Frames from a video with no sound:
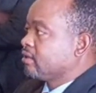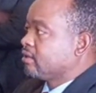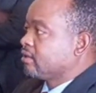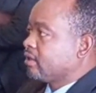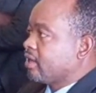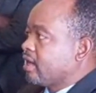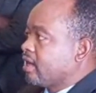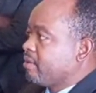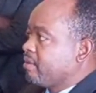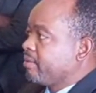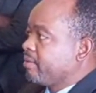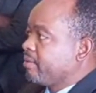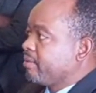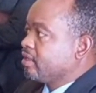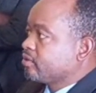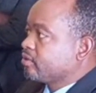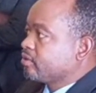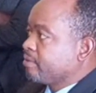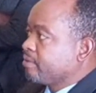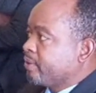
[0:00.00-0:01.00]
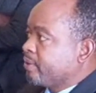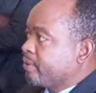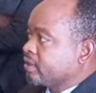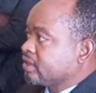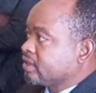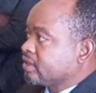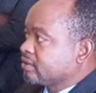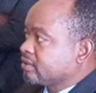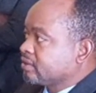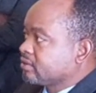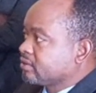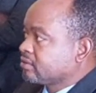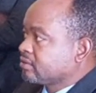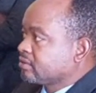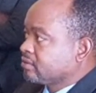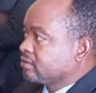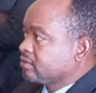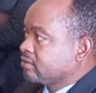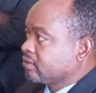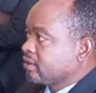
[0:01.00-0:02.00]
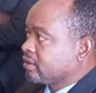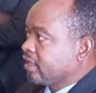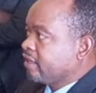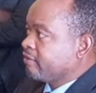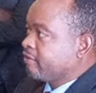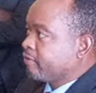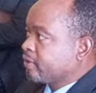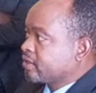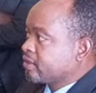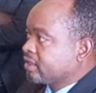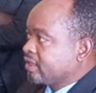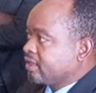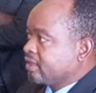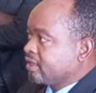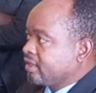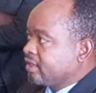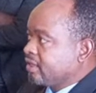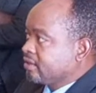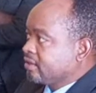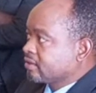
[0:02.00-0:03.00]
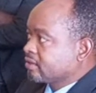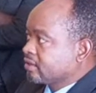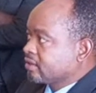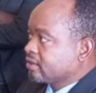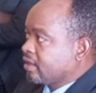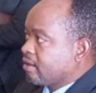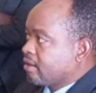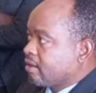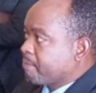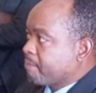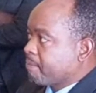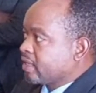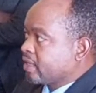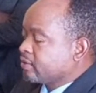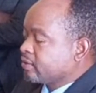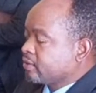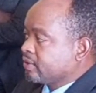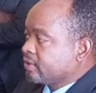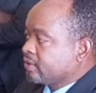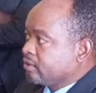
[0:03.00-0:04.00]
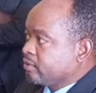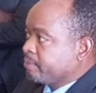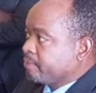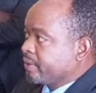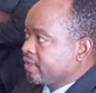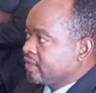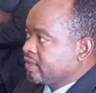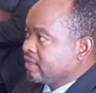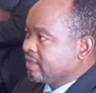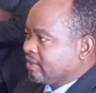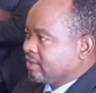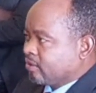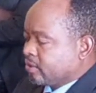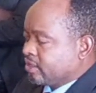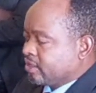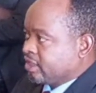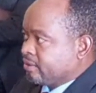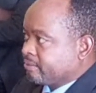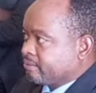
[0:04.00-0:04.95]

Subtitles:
I'm here to report, and fortunately, I'm part of the UPND legal team.